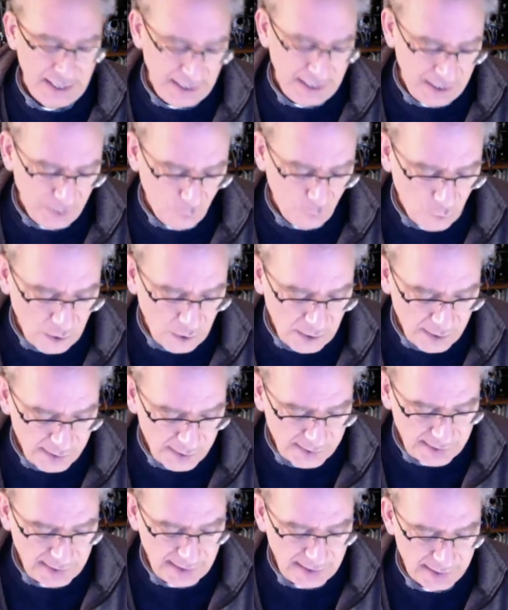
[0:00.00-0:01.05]
it
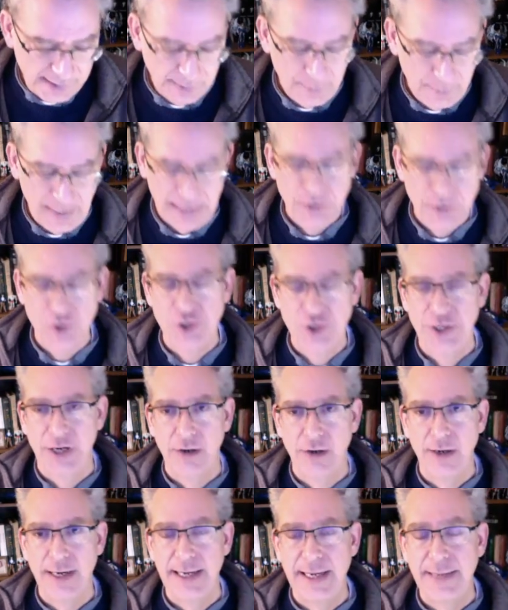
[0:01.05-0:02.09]
was his immense
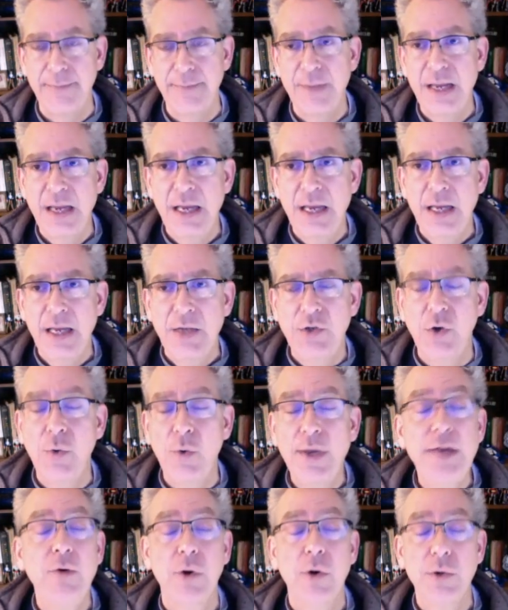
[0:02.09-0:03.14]
charity. So
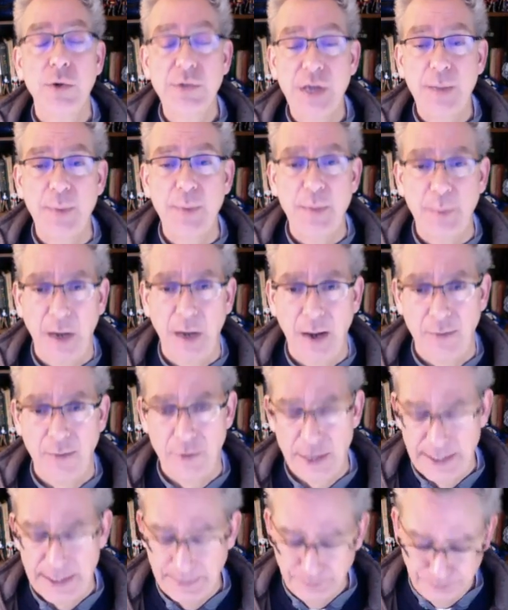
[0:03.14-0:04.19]
he grows up in
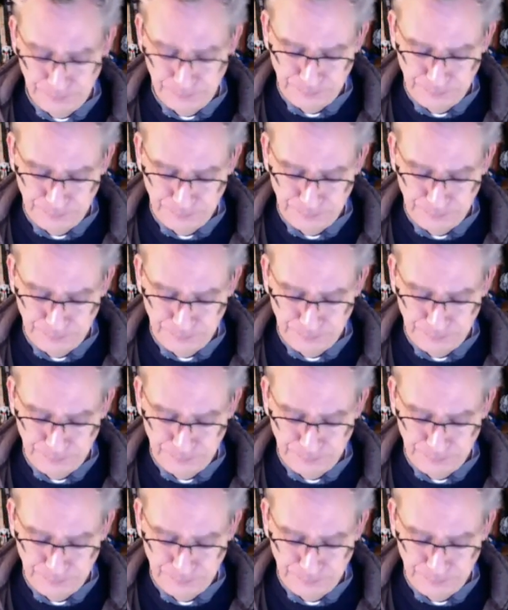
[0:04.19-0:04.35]
poverty.